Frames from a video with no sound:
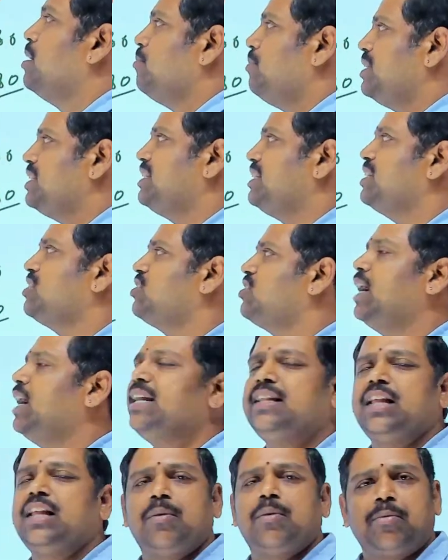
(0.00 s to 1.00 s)
It's just
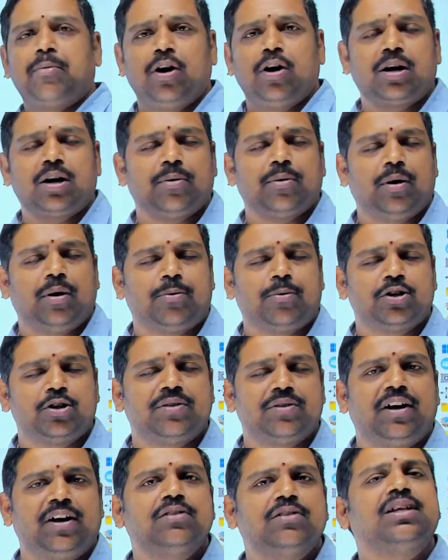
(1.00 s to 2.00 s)
writing their product position
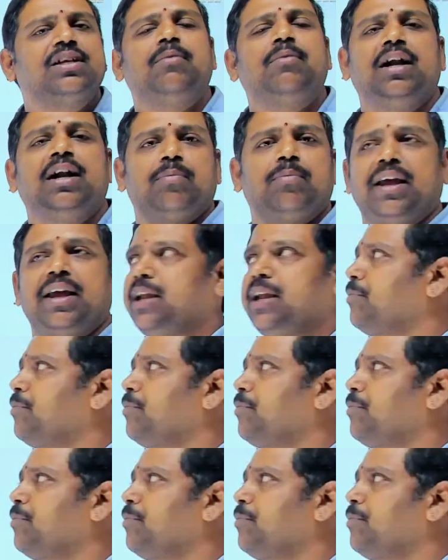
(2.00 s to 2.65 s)
values and multiplying.